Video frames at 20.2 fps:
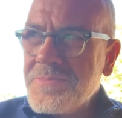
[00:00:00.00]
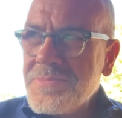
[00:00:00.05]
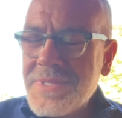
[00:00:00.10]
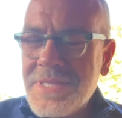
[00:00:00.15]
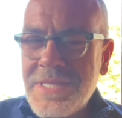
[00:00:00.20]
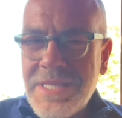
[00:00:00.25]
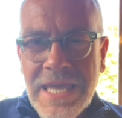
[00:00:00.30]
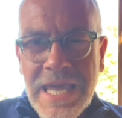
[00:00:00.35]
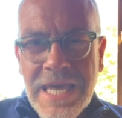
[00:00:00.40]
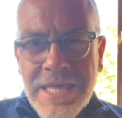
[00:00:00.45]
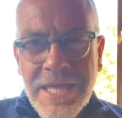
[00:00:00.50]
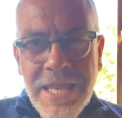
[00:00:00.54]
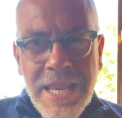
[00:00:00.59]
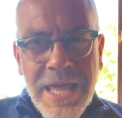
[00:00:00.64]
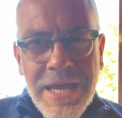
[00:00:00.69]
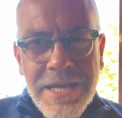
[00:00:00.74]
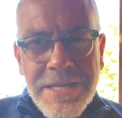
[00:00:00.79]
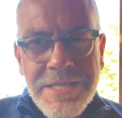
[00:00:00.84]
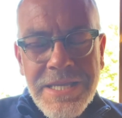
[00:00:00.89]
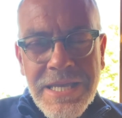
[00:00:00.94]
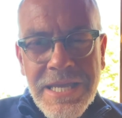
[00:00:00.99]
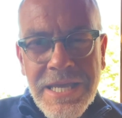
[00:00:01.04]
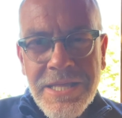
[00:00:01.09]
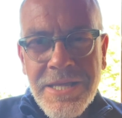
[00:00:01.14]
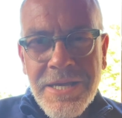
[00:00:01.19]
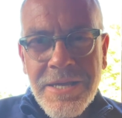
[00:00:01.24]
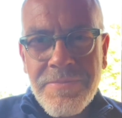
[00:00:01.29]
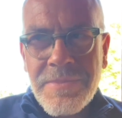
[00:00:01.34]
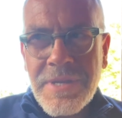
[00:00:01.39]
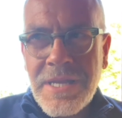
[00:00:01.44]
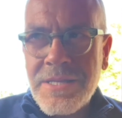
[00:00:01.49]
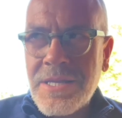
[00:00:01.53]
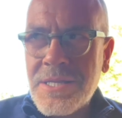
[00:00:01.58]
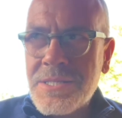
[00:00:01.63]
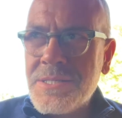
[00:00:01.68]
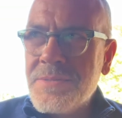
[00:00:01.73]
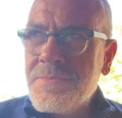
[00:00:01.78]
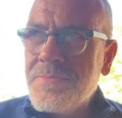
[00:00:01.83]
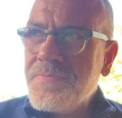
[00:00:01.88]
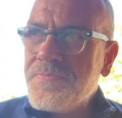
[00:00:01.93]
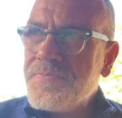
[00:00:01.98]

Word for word: to get their act together. He doesn't